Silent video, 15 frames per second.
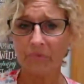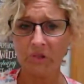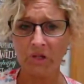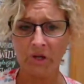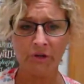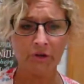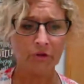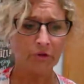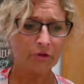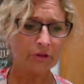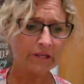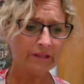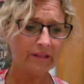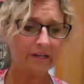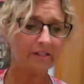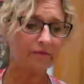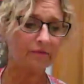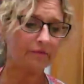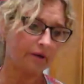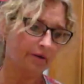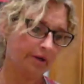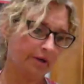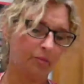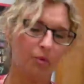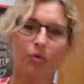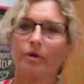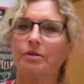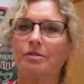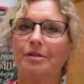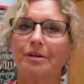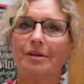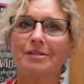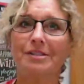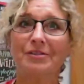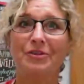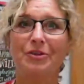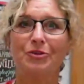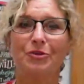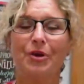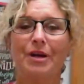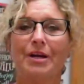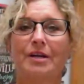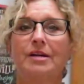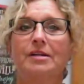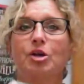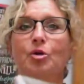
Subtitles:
Another thing that is very important to us in fifth grade is our